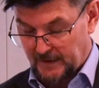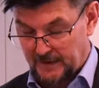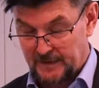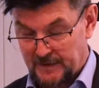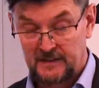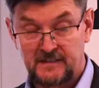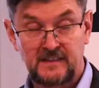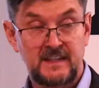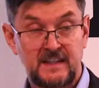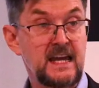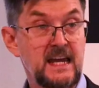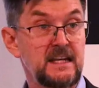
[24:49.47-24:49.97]

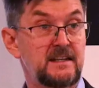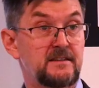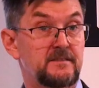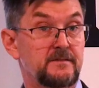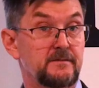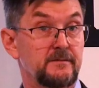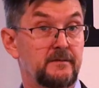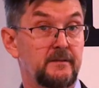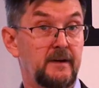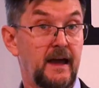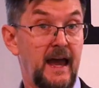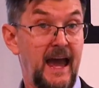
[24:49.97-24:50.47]
The state
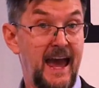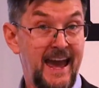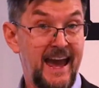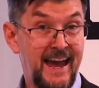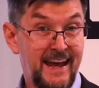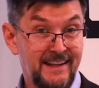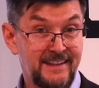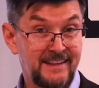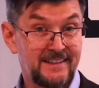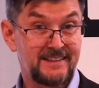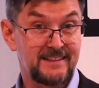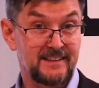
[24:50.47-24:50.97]

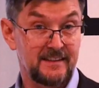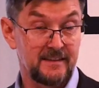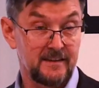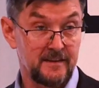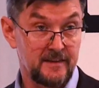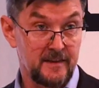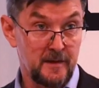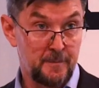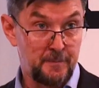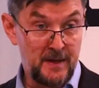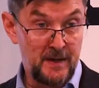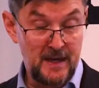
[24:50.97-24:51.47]
and
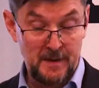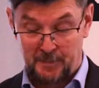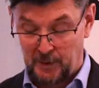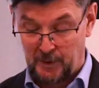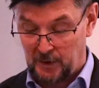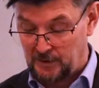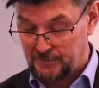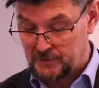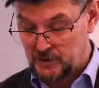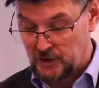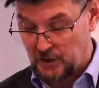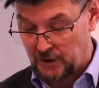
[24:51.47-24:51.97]
the
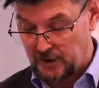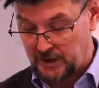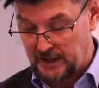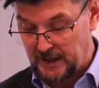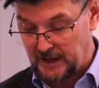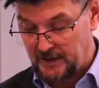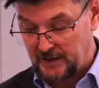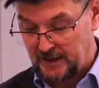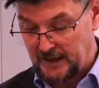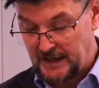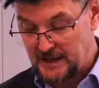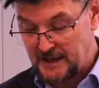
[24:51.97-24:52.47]
people of
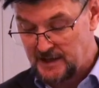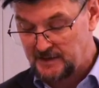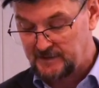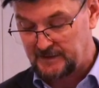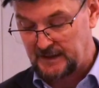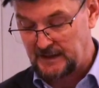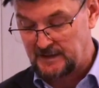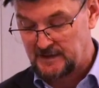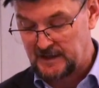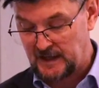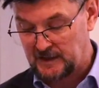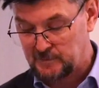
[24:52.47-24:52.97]
Turkey is
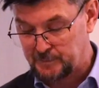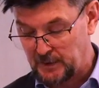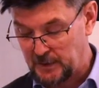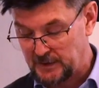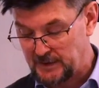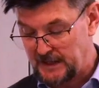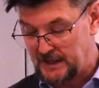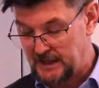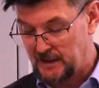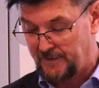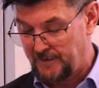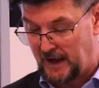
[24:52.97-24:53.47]
in
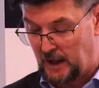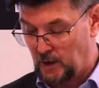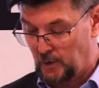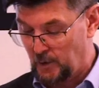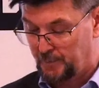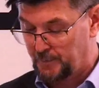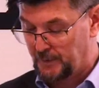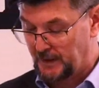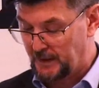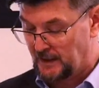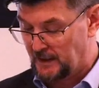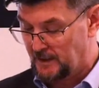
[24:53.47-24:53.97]
desperate need of
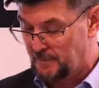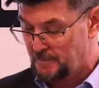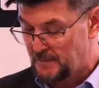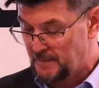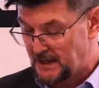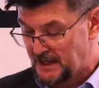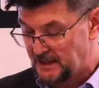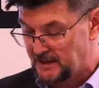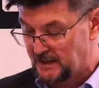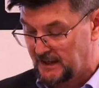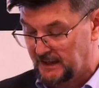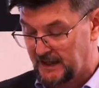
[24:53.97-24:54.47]
help in
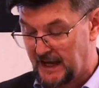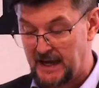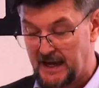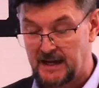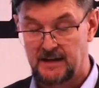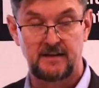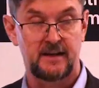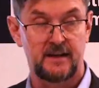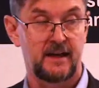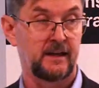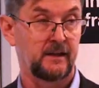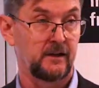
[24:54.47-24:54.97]
immediate
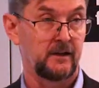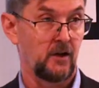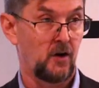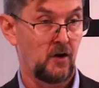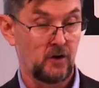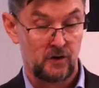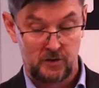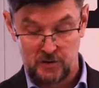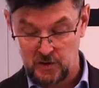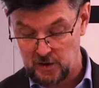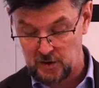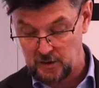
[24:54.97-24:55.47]
aid and
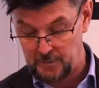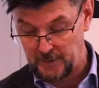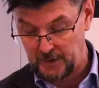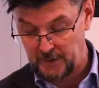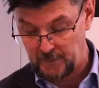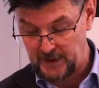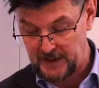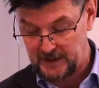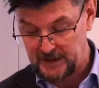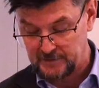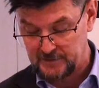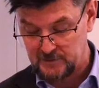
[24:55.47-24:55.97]
long-term
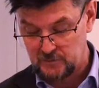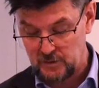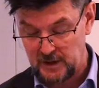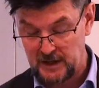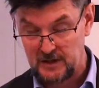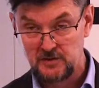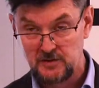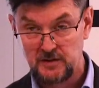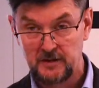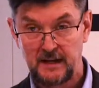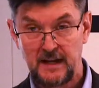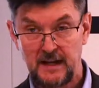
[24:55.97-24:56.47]

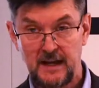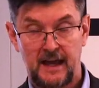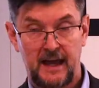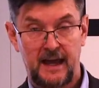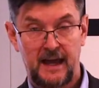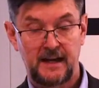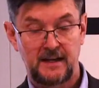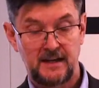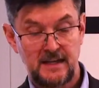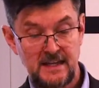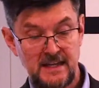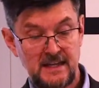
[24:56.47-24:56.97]
reconstruction.
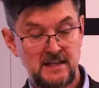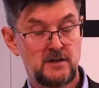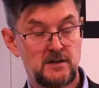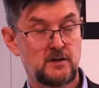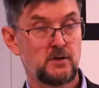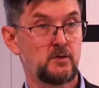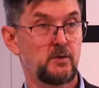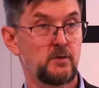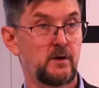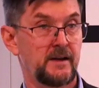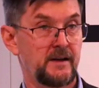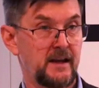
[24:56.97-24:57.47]
And
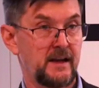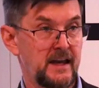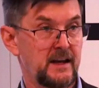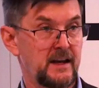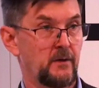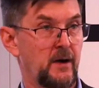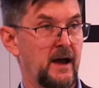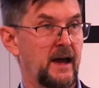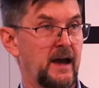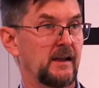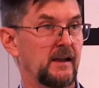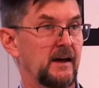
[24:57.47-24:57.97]
EU and
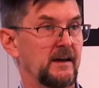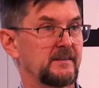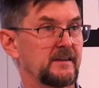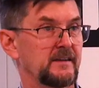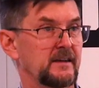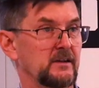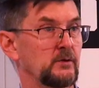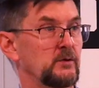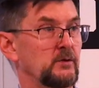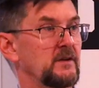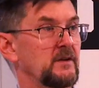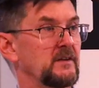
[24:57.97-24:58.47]
NATO allies,
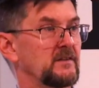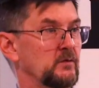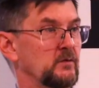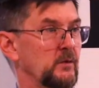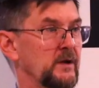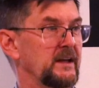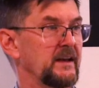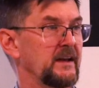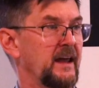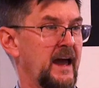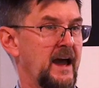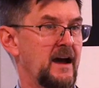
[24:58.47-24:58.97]
including
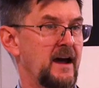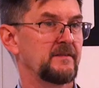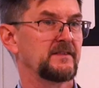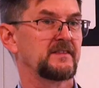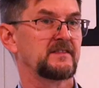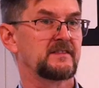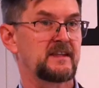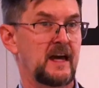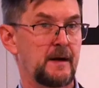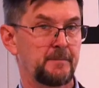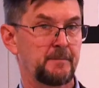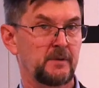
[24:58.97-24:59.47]
Sweden, have
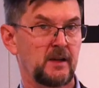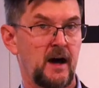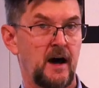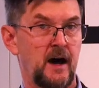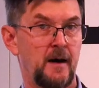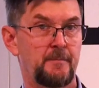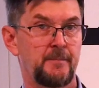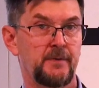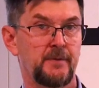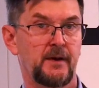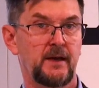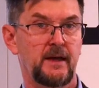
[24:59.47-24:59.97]
stepped
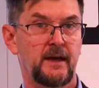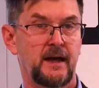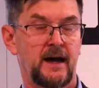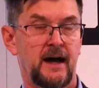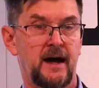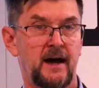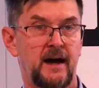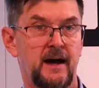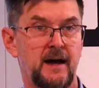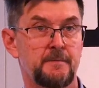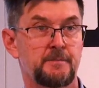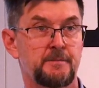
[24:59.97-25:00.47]
up
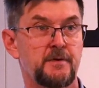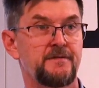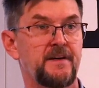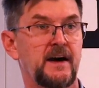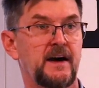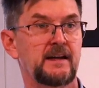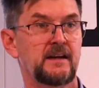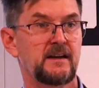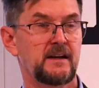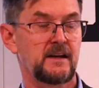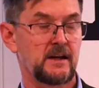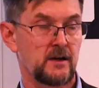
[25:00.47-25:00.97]
and
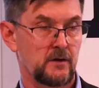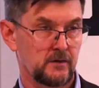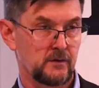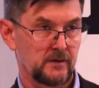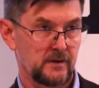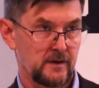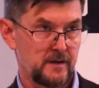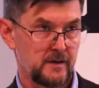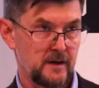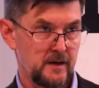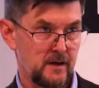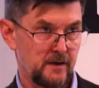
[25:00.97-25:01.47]
provided
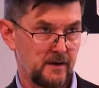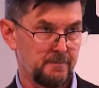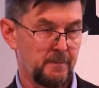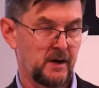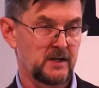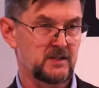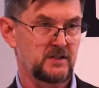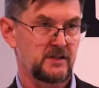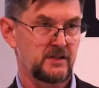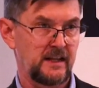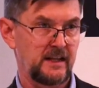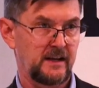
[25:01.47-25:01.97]

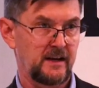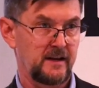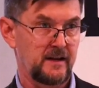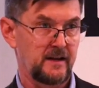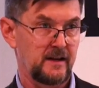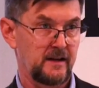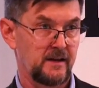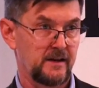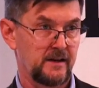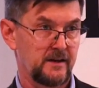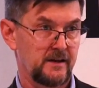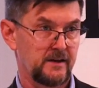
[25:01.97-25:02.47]
much-needed
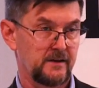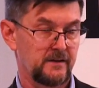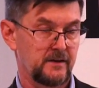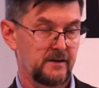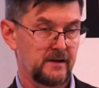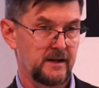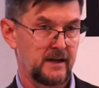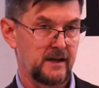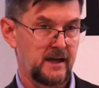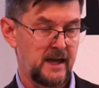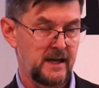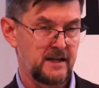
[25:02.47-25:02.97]

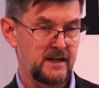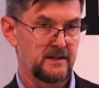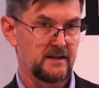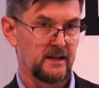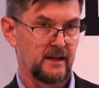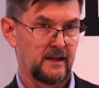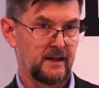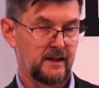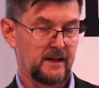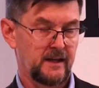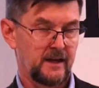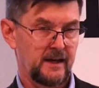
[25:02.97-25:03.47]
aid
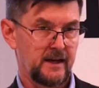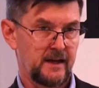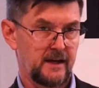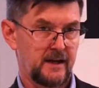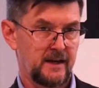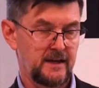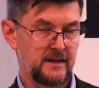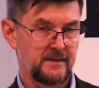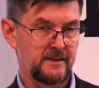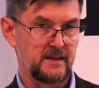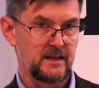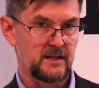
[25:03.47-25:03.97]
in